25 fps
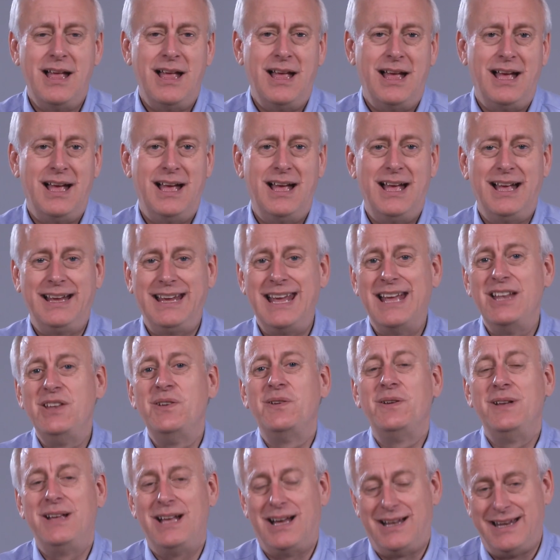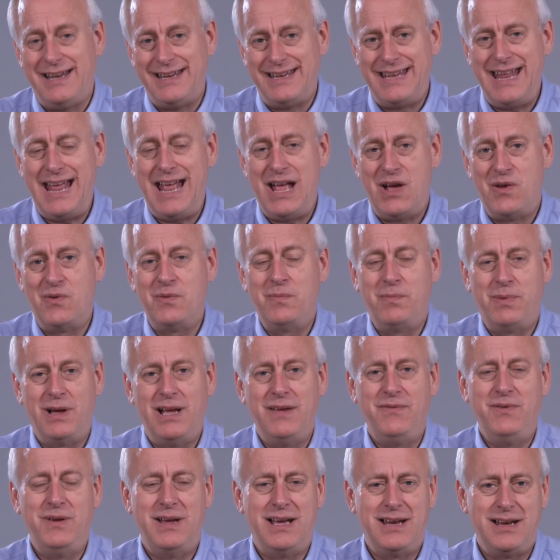Again, you can cut it down, but
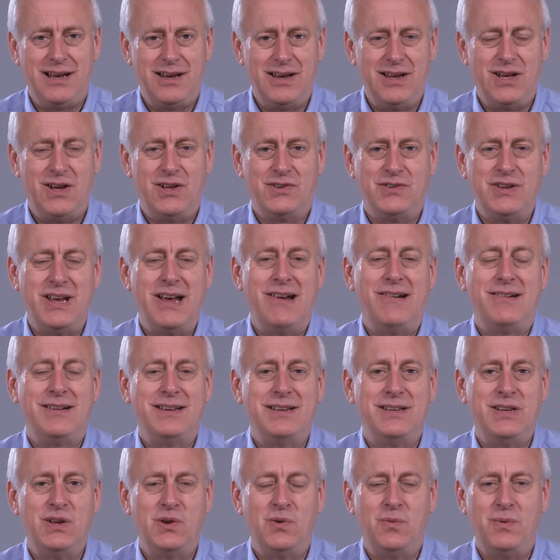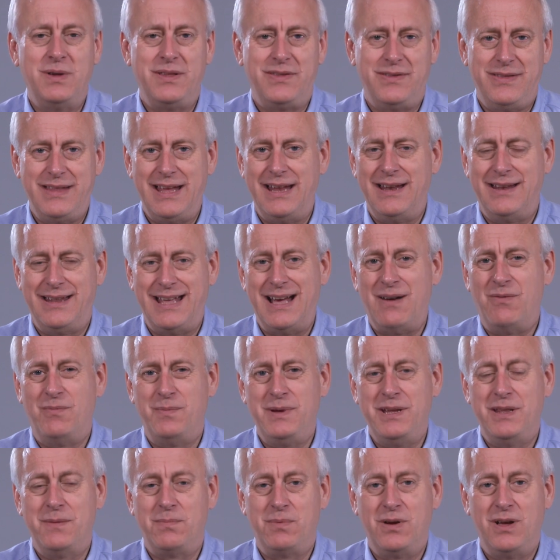if you had a large area to deal with, then that would
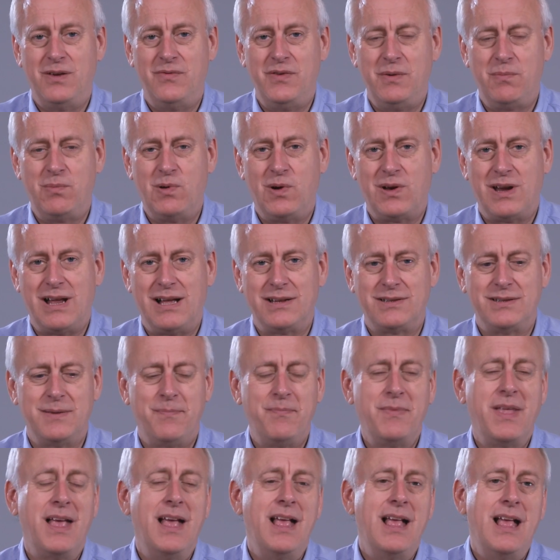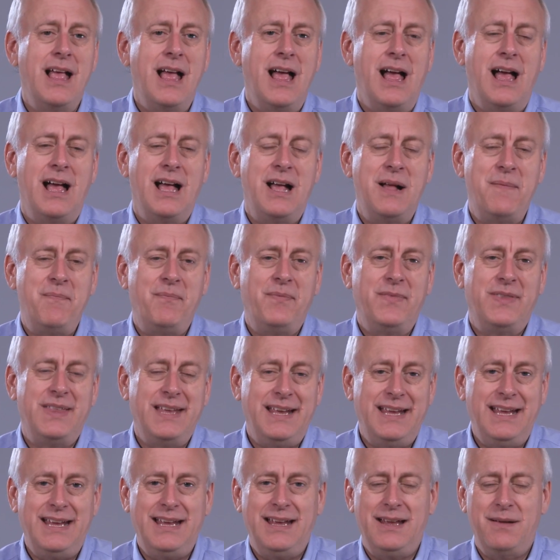be the perfect product.
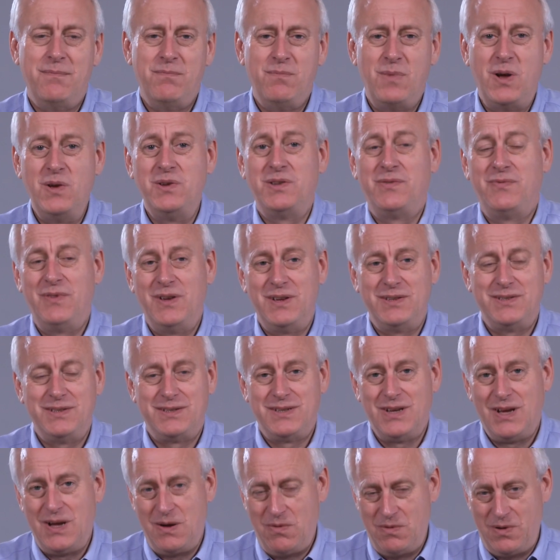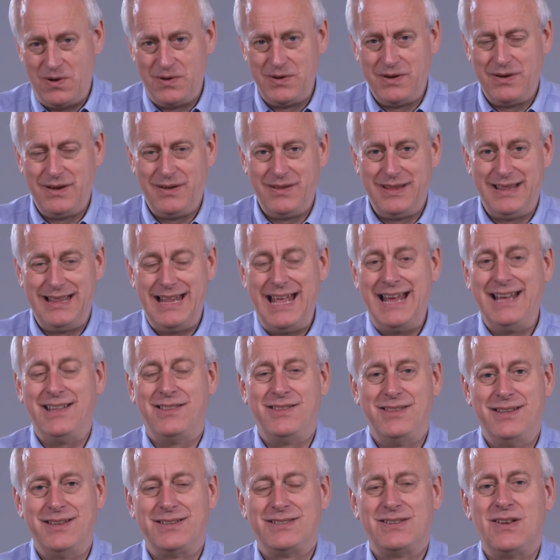The most versatile one, and the
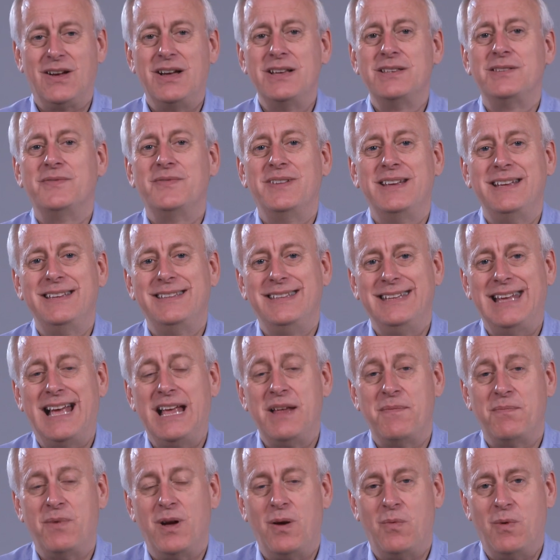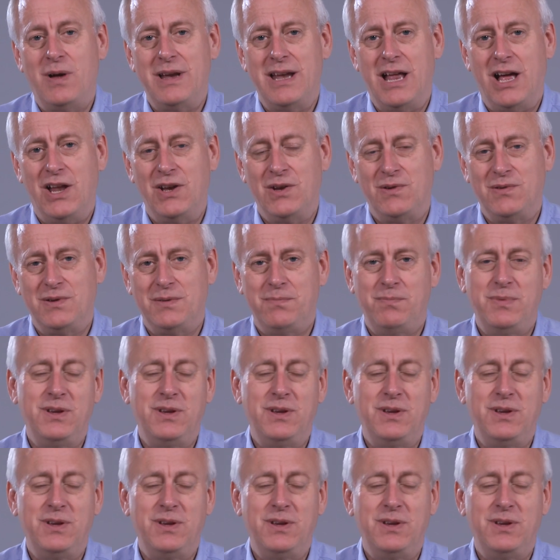length and the size of it, is the 8 by 100